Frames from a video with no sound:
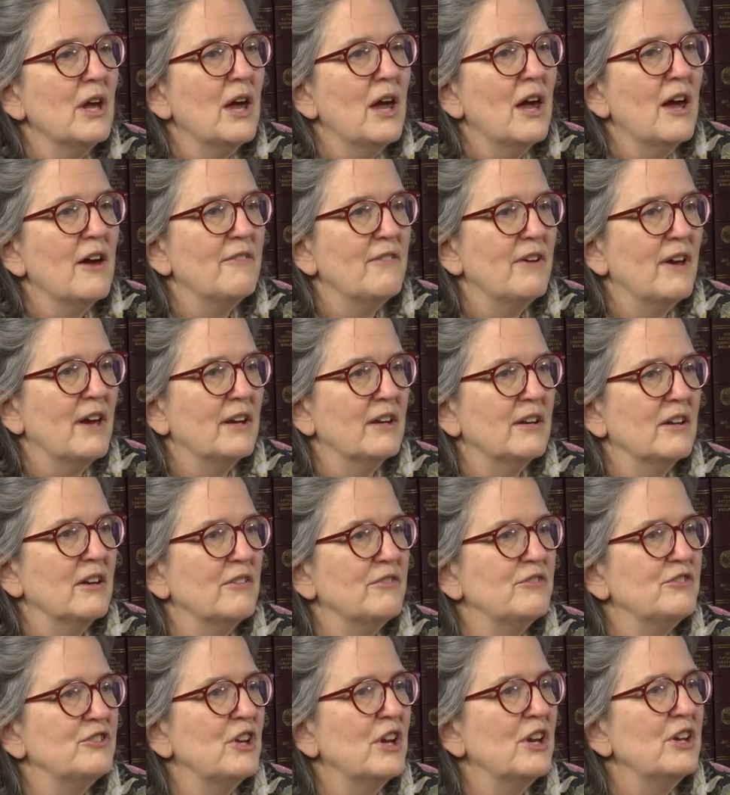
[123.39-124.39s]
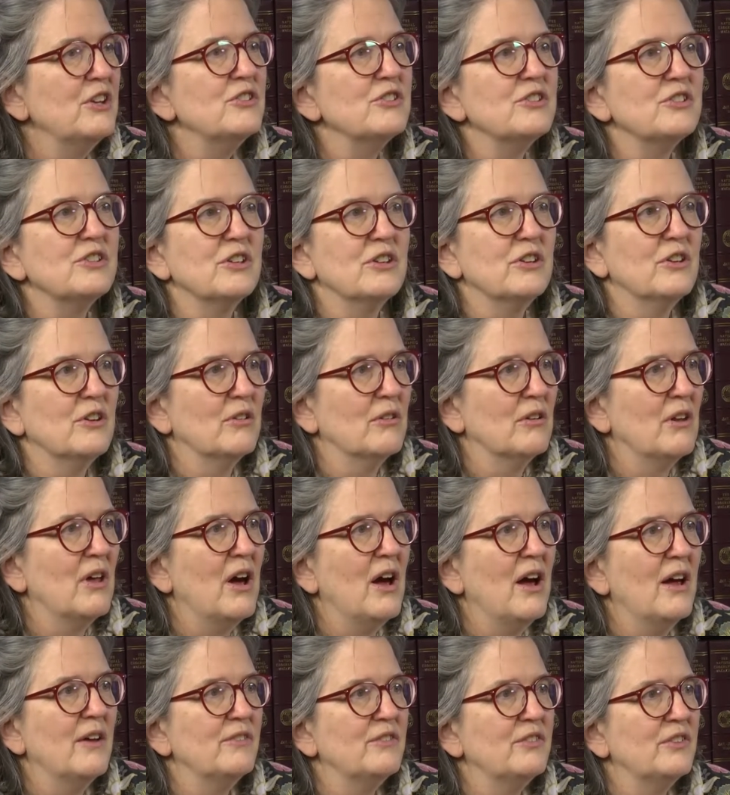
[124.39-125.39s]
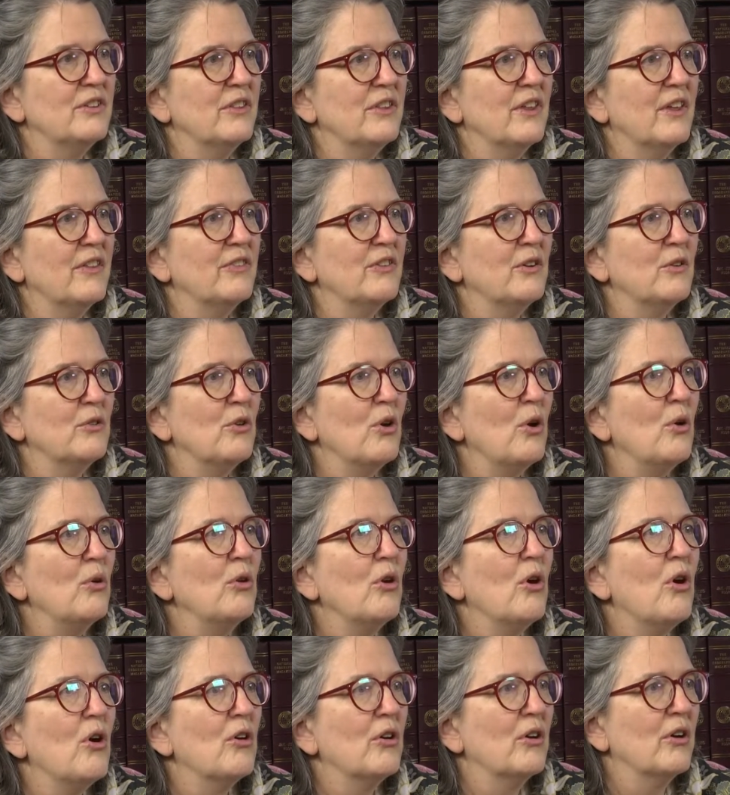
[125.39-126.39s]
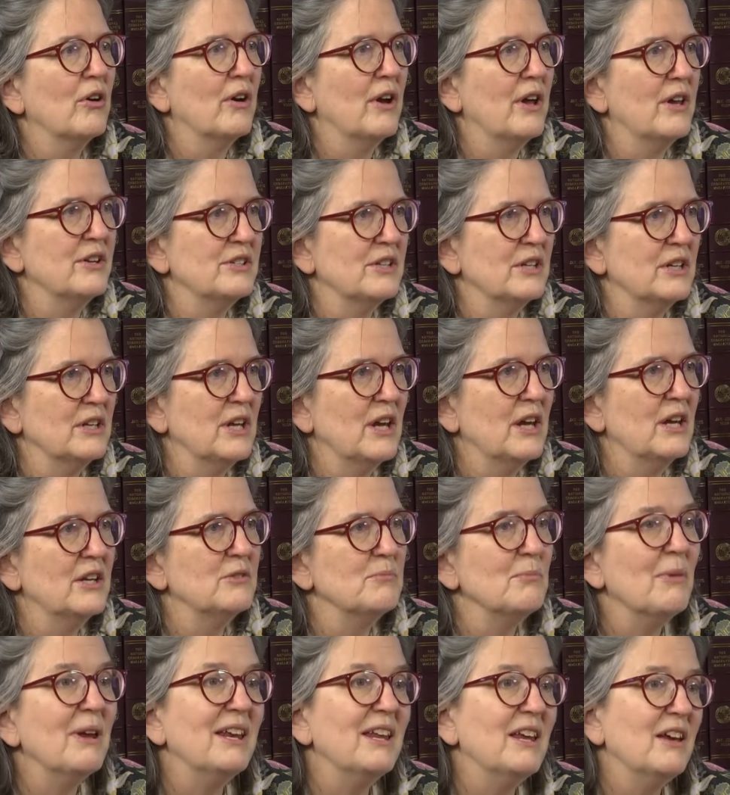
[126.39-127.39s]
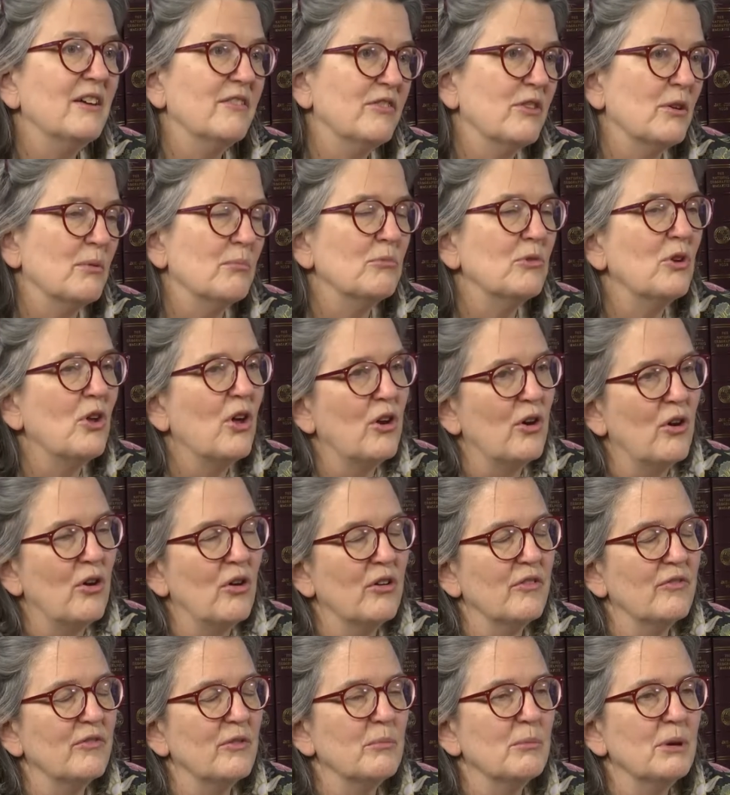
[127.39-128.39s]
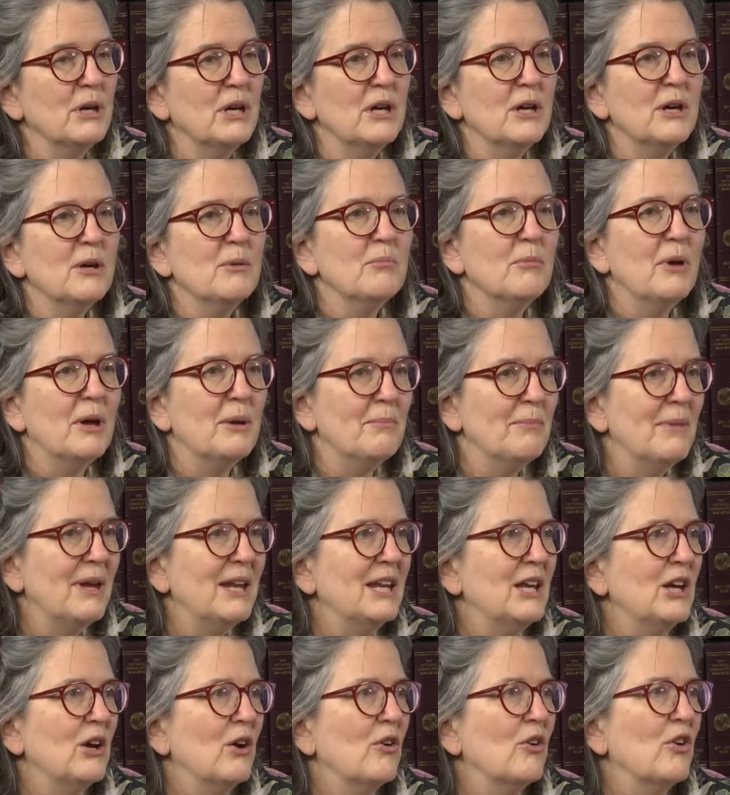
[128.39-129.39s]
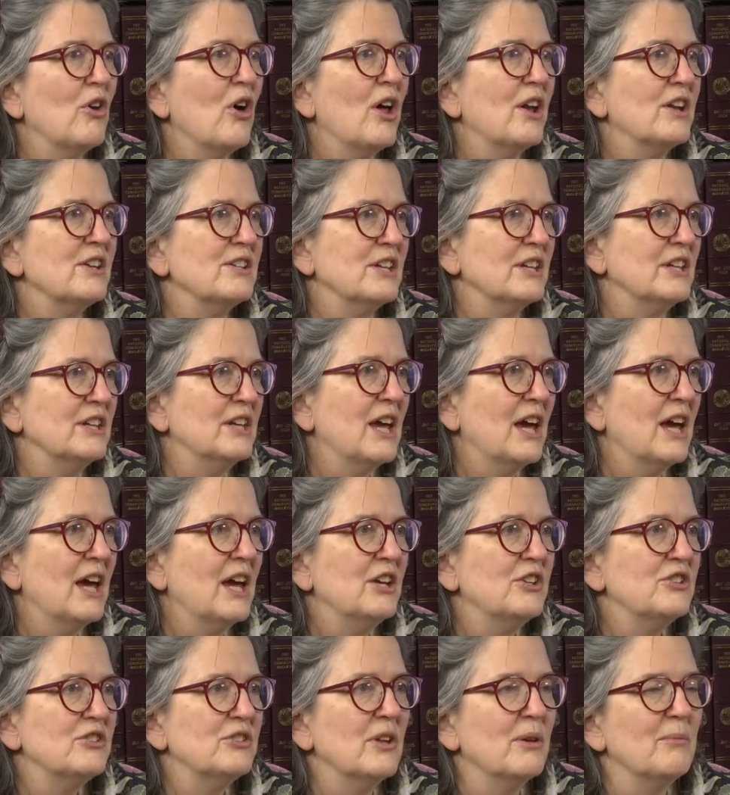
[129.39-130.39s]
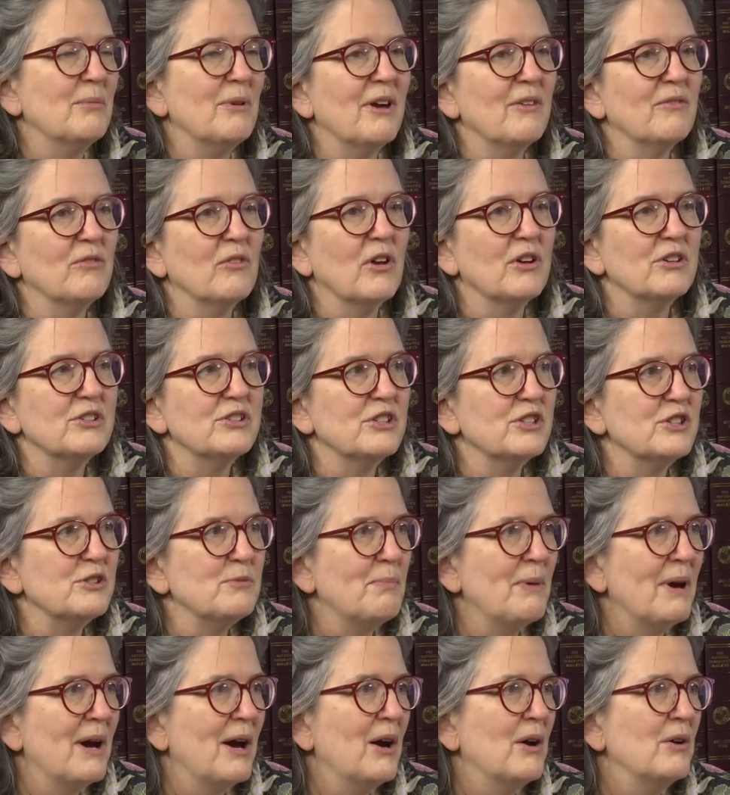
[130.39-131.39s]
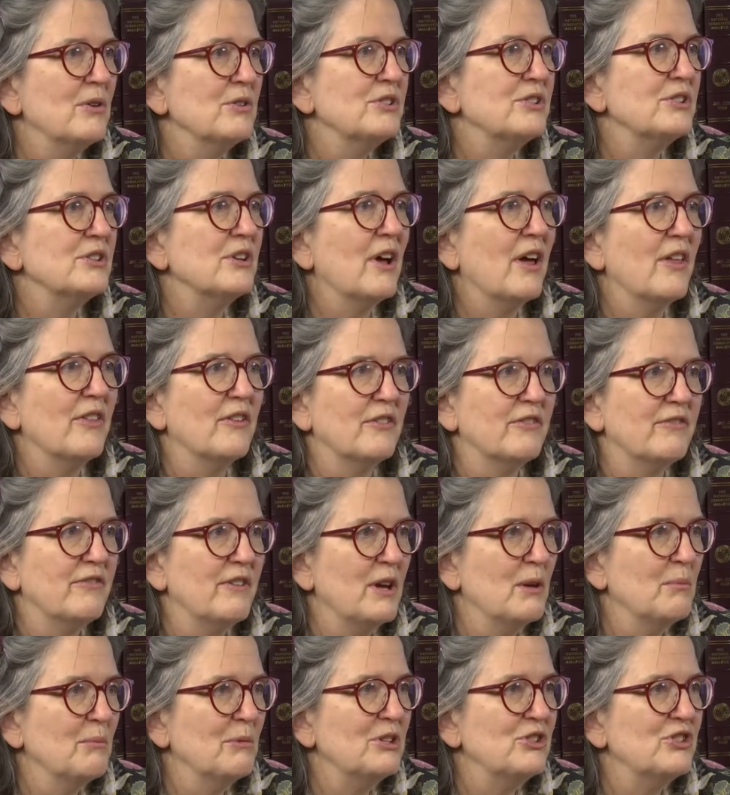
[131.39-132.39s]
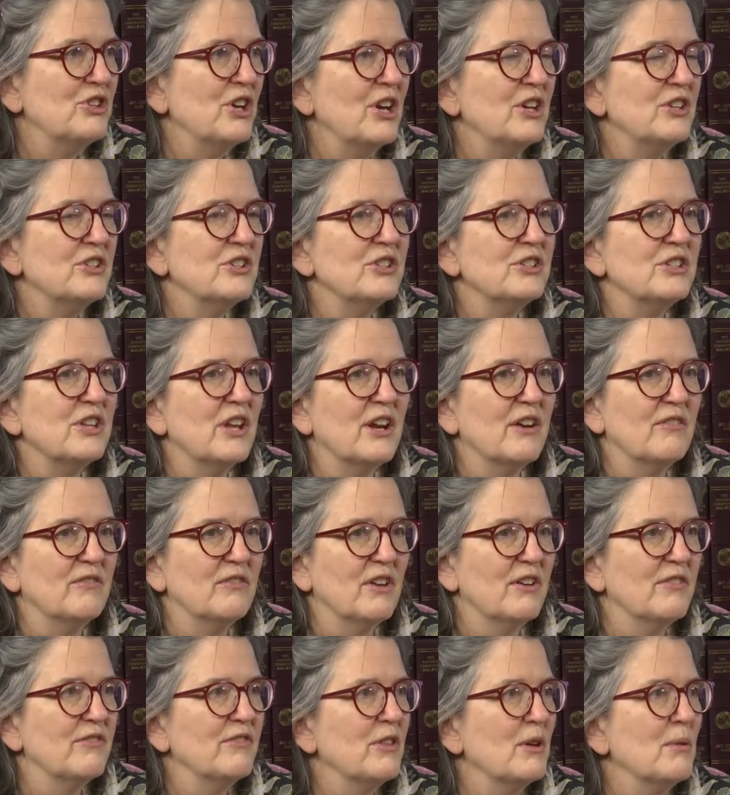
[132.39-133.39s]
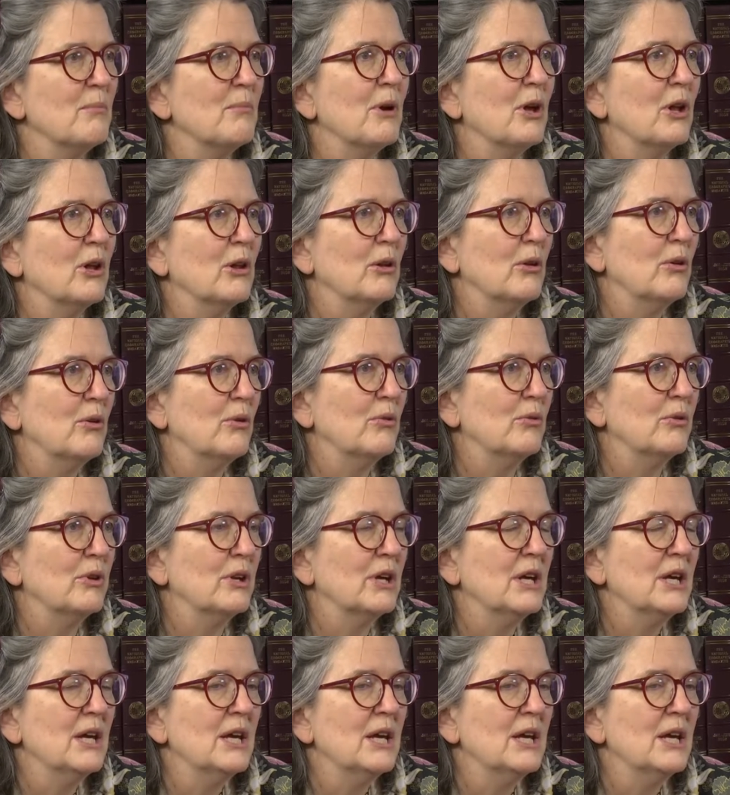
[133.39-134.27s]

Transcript: have had enough changes in their lives that they're no longer as engaged. Many of them, not all of them, but many are not as engaged. They may have lost a spouse, other family changes that have left them alone.